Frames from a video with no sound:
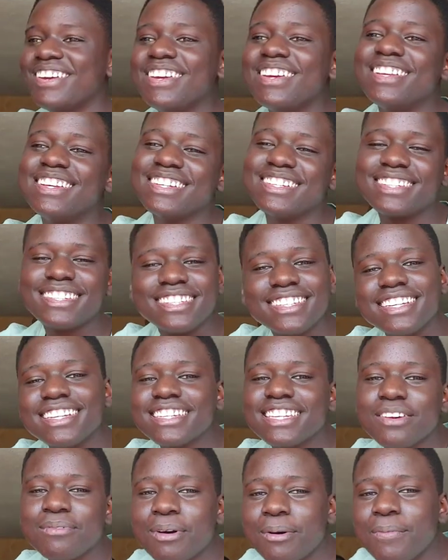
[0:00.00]

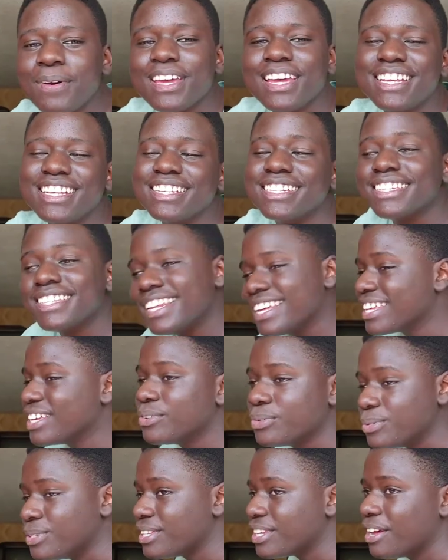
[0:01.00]
sijasema mama yenye sitaki
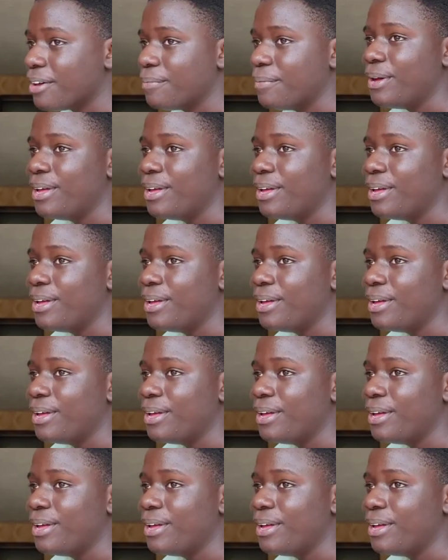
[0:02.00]
kusema.